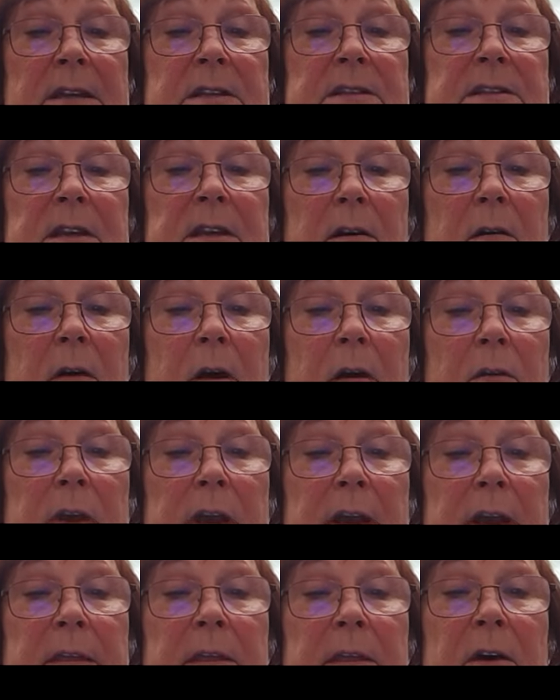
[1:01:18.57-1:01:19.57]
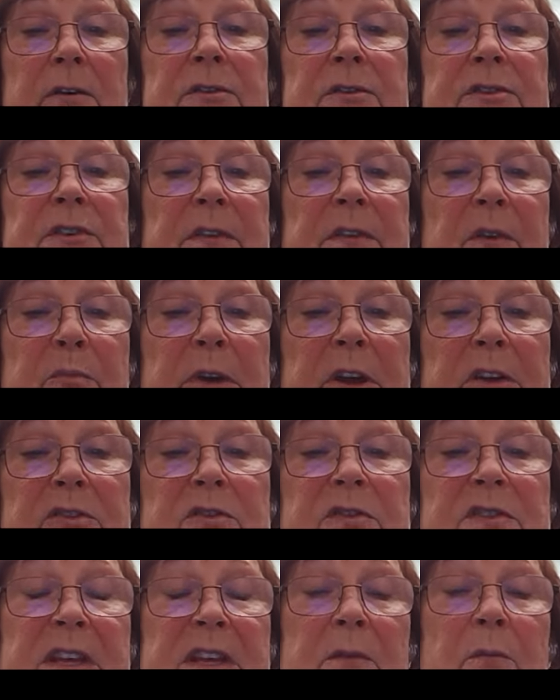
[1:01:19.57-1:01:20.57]
So, okay, those are the
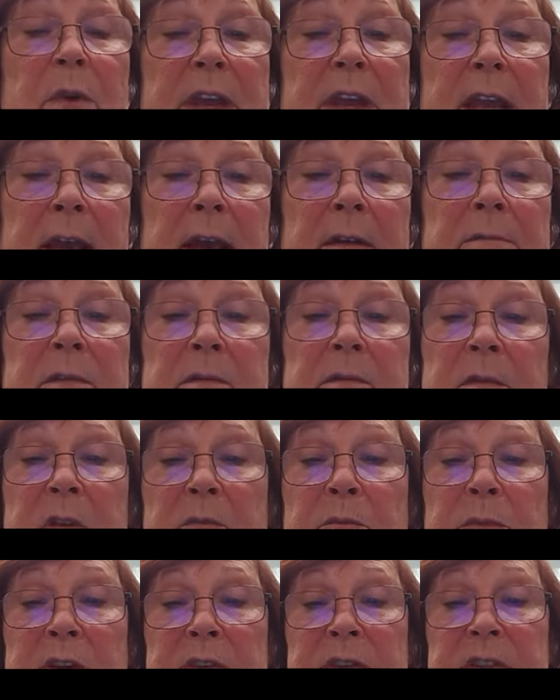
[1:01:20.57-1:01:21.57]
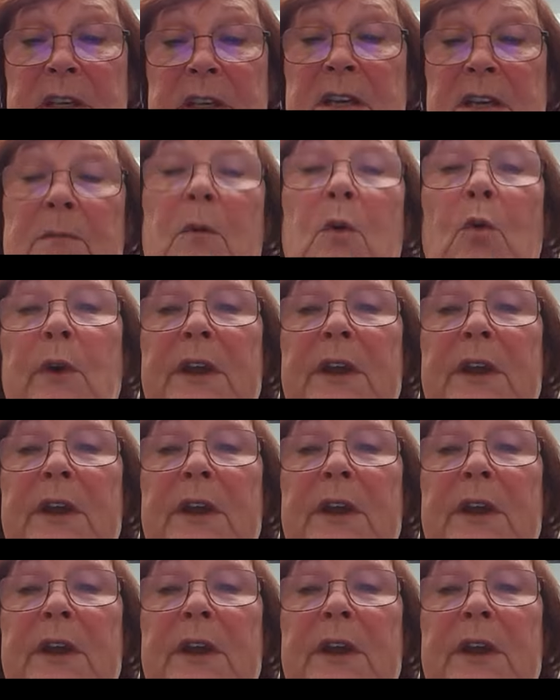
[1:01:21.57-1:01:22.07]
pictures that we have of the museum.